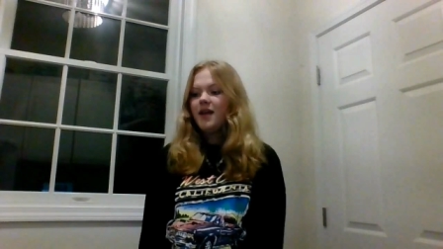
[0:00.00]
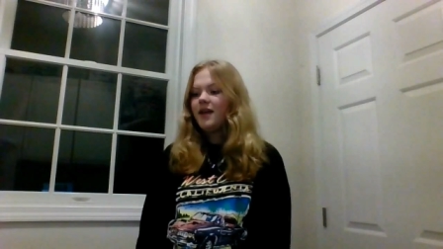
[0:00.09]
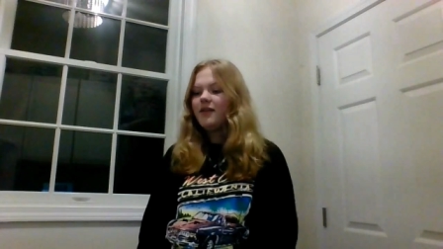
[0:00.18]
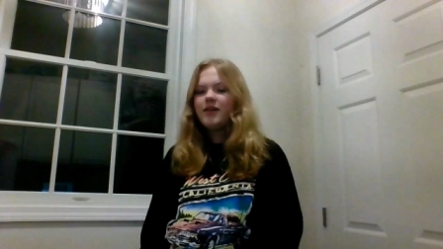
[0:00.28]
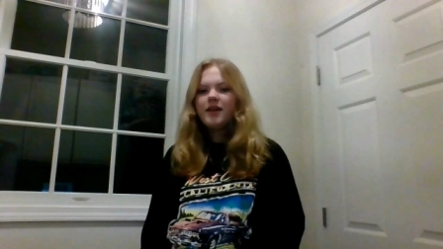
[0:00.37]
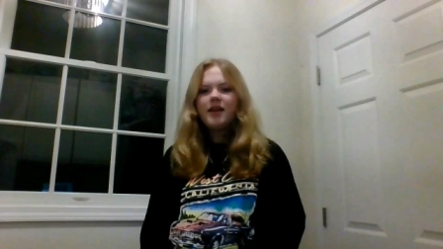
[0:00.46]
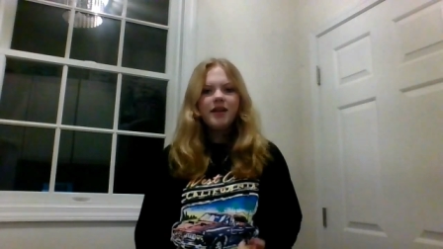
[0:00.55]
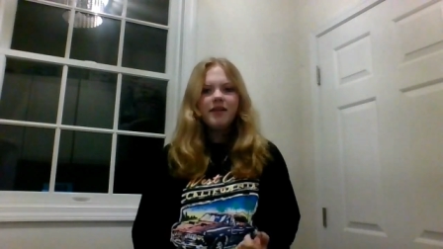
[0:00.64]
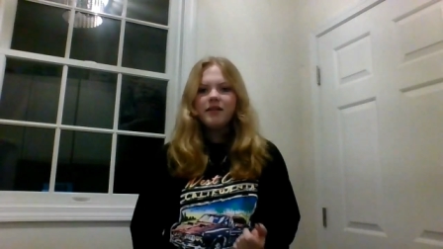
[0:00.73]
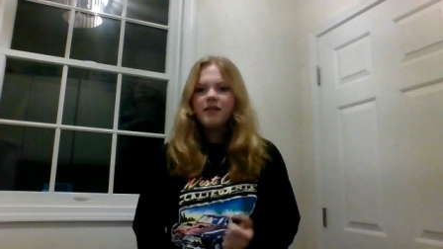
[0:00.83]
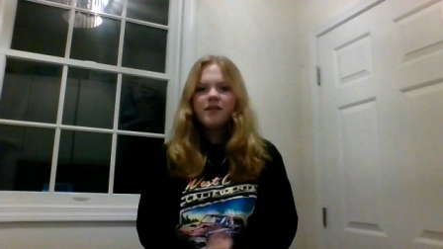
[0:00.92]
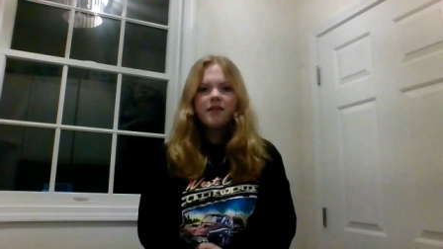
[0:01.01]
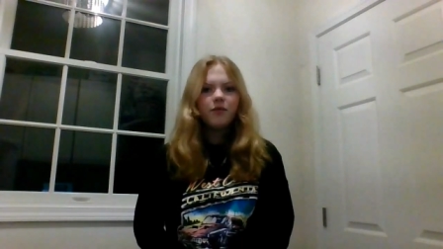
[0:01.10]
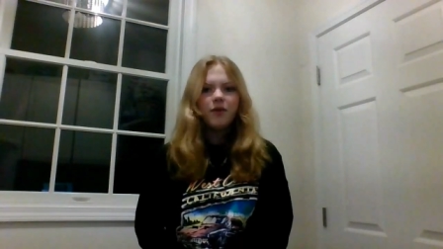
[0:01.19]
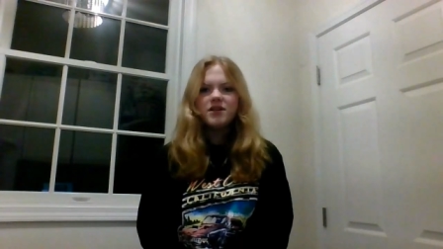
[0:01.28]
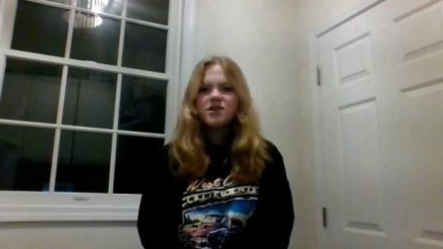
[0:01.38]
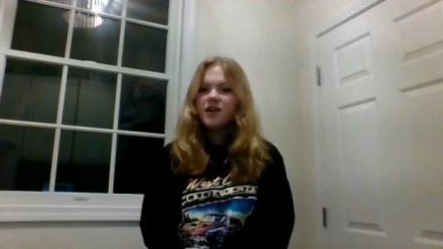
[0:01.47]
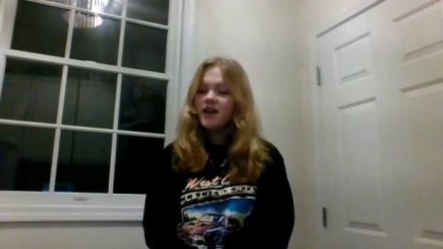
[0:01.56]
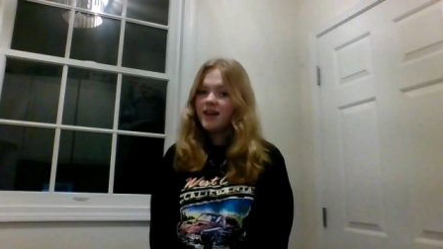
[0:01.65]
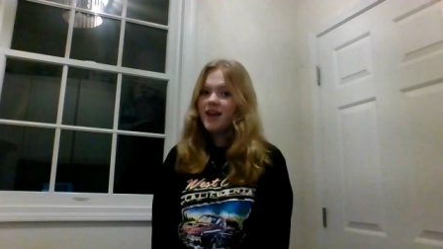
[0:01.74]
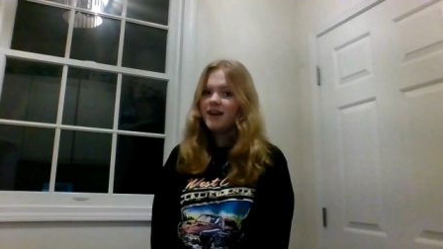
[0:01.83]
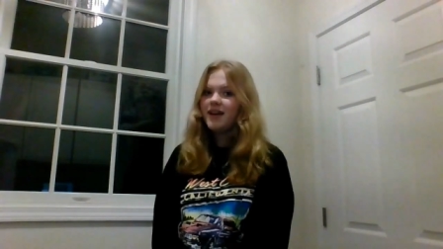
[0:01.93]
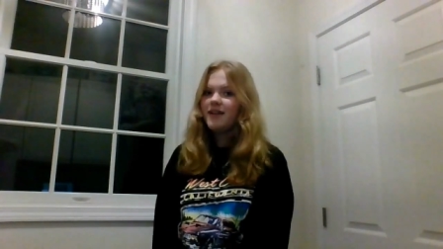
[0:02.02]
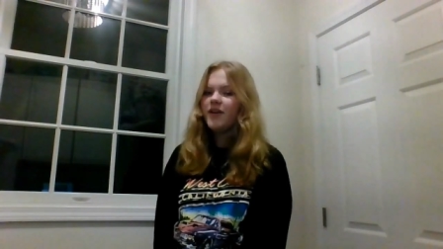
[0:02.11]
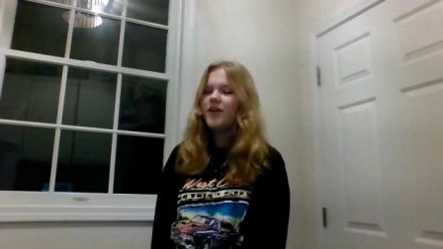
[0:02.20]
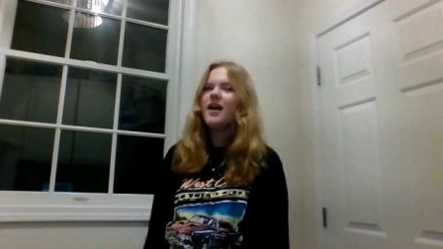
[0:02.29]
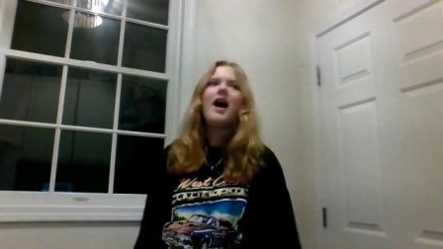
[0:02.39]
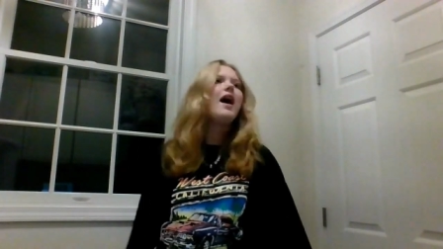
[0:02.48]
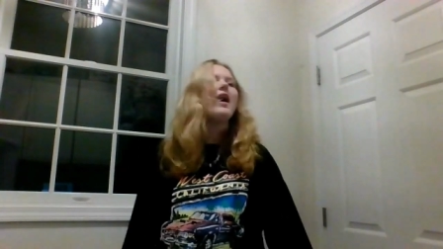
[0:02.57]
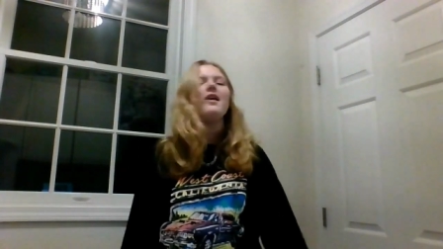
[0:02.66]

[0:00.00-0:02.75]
even in the winter it can get very hot